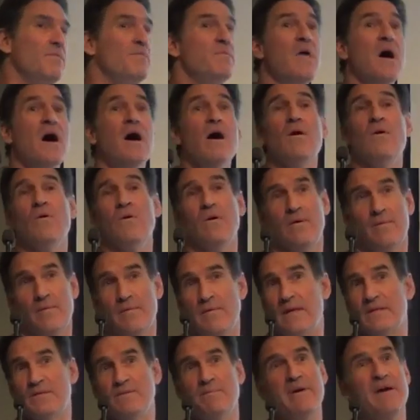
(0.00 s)
no.
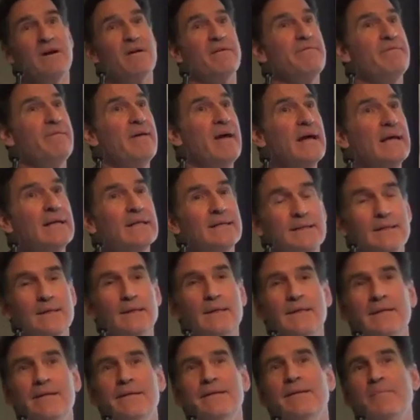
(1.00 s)
As a matter of fact,
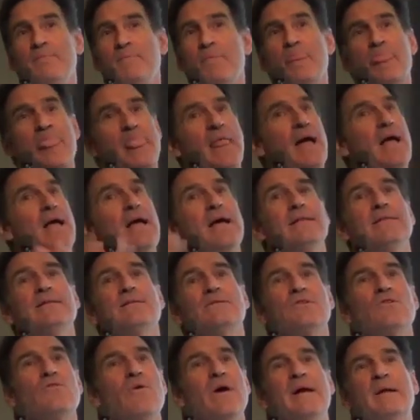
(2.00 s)
I have
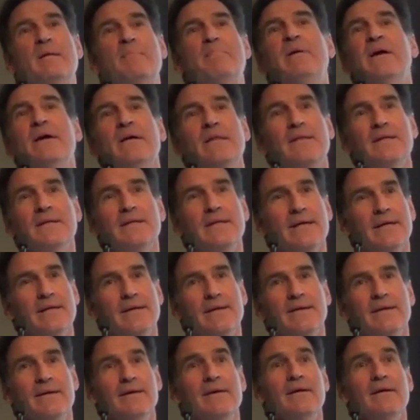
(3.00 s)
this great epiphany